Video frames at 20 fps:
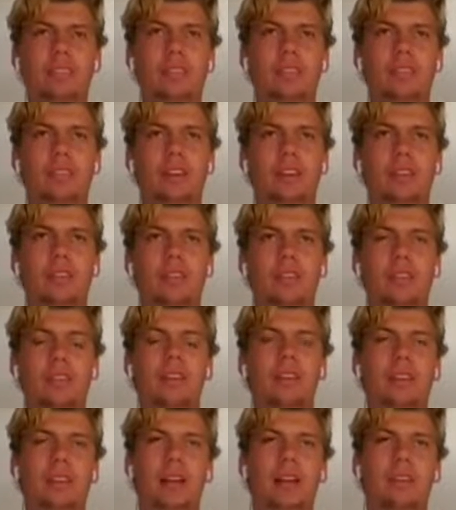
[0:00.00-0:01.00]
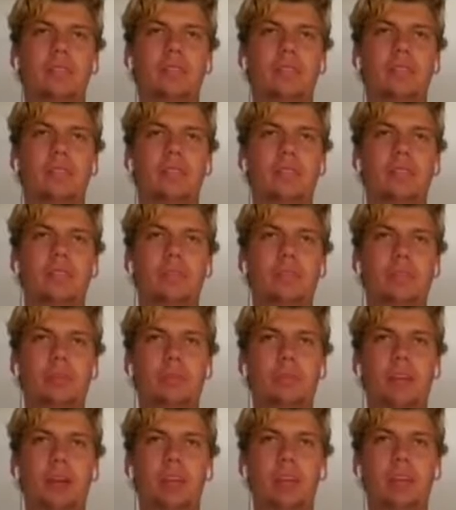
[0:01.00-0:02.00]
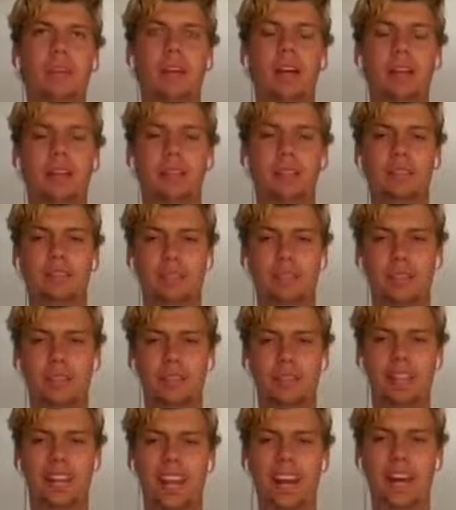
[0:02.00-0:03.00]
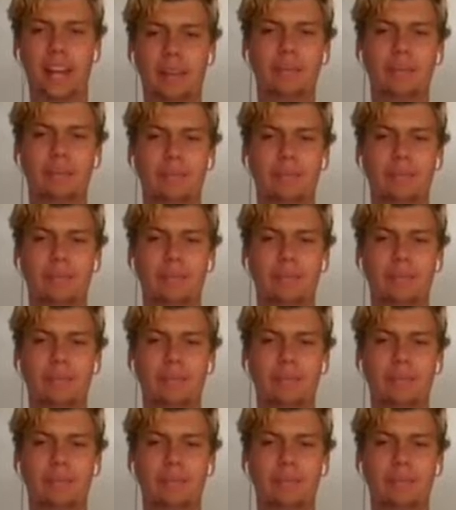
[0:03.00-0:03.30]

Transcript: So we hung out with her older brother that lives with her dad.